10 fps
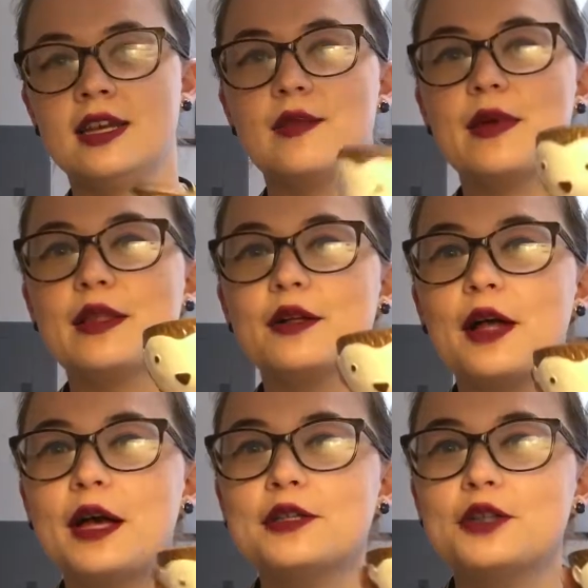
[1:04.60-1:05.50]
in my little
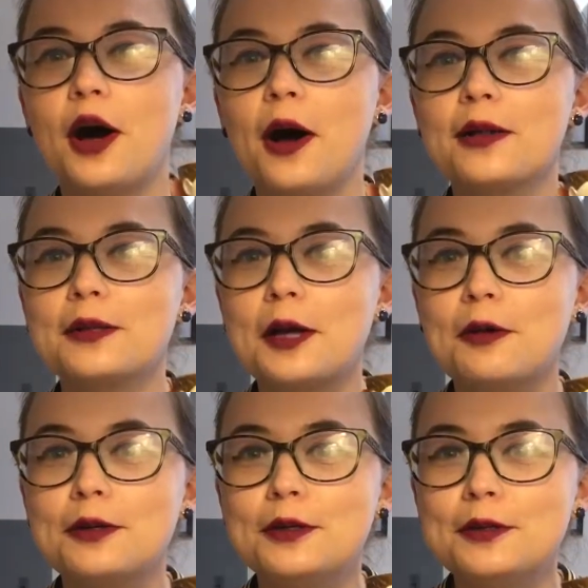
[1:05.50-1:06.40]
hedgehog. Look
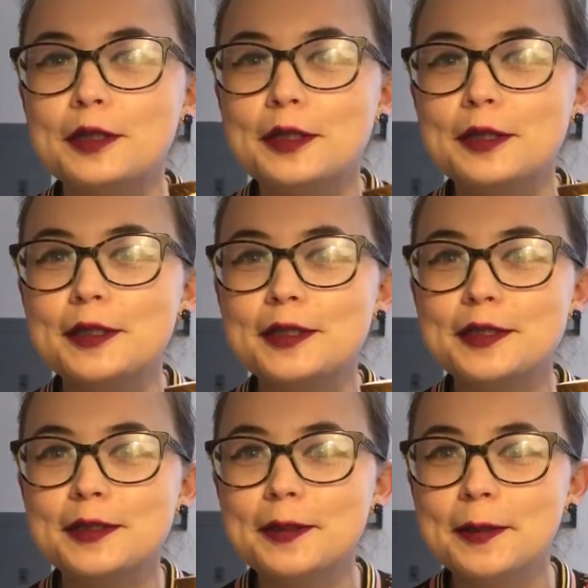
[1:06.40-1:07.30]
how cute he
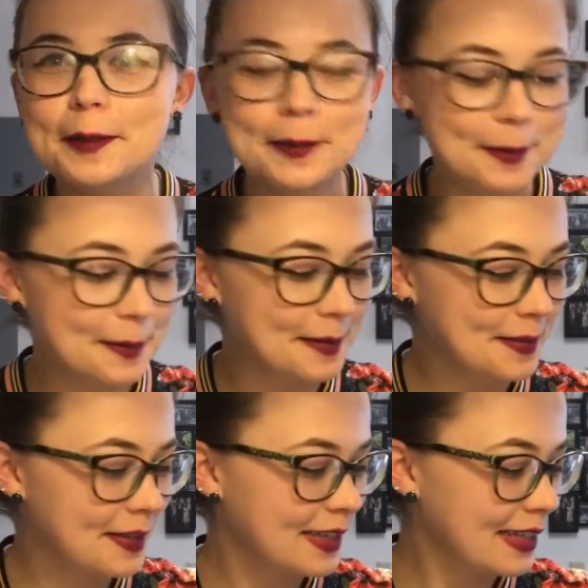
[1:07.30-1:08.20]
is. Oh.
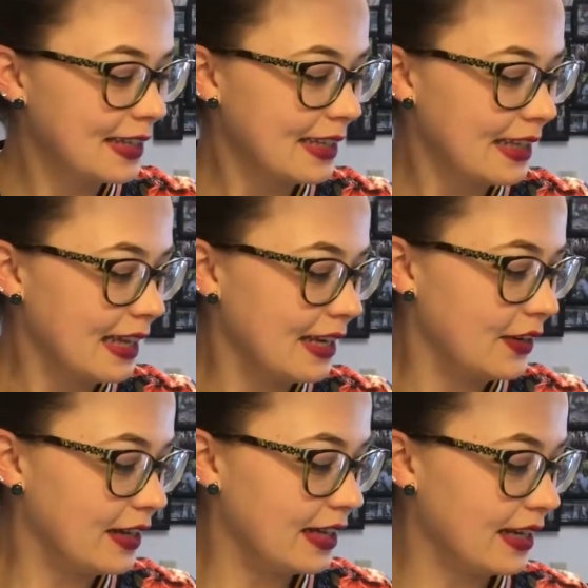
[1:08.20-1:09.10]
And
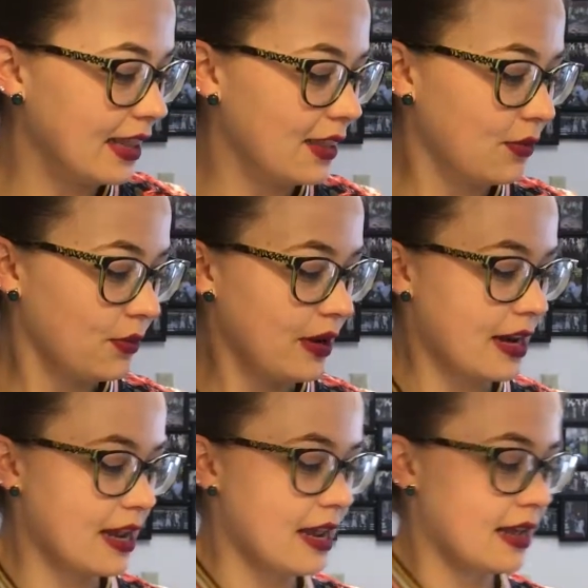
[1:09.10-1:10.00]
you need
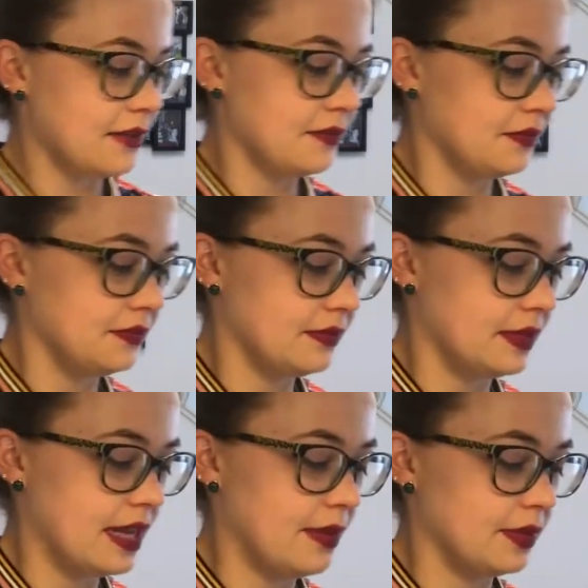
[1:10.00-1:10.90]
3
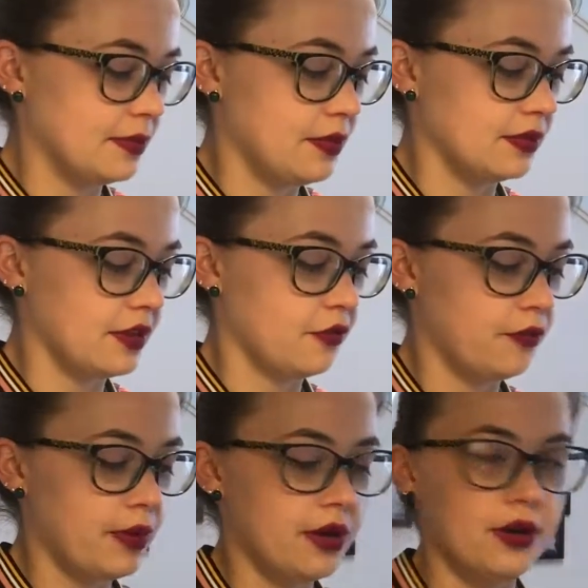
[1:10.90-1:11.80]
tablespoons of
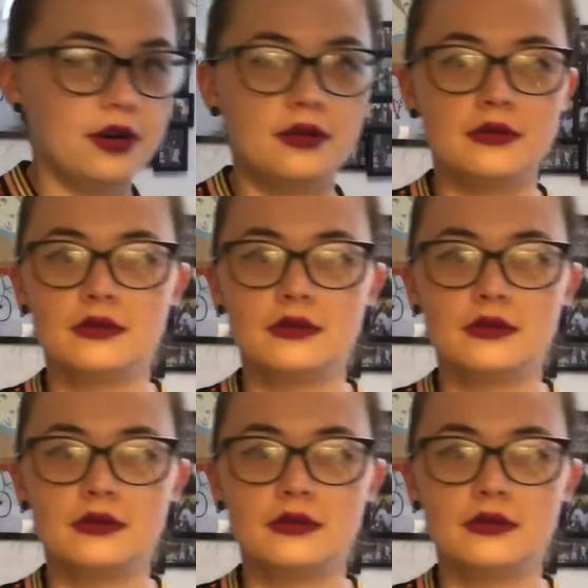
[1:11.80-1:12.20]
butter.